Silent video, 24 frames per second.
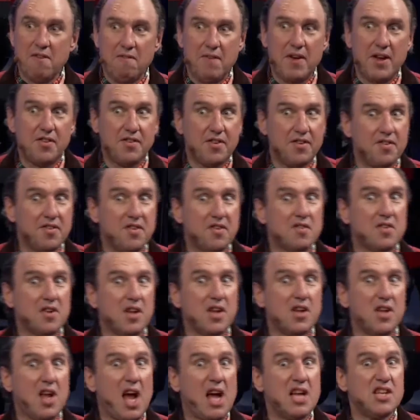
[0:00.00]
fish and just said,
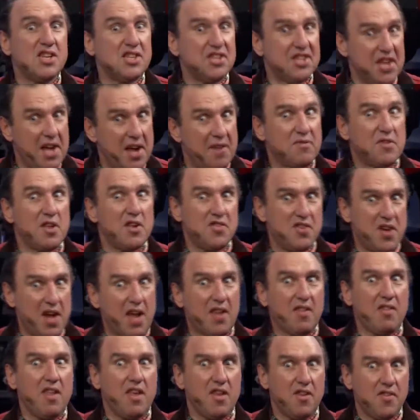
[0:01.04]
I just have to check
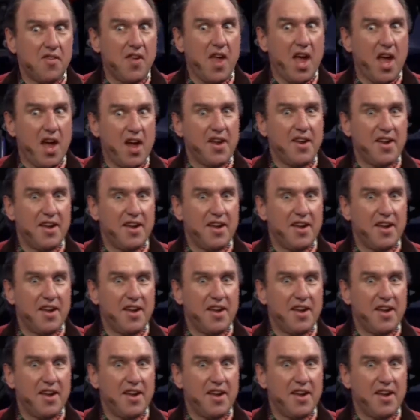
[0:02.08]
this out.